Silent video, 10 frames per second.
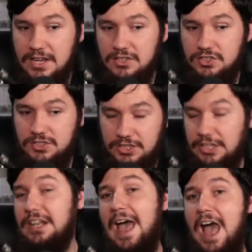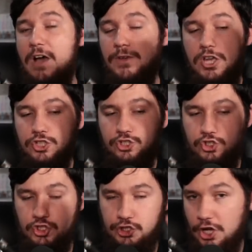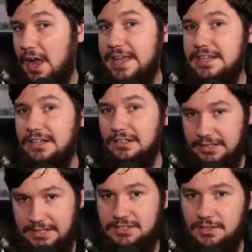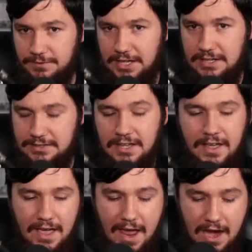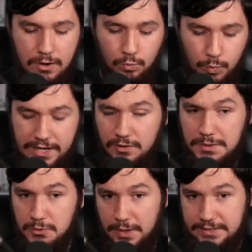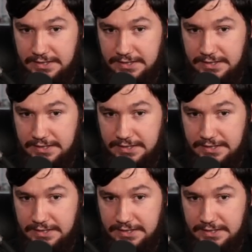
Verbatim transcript: still have giant lists of these, and we are in the range.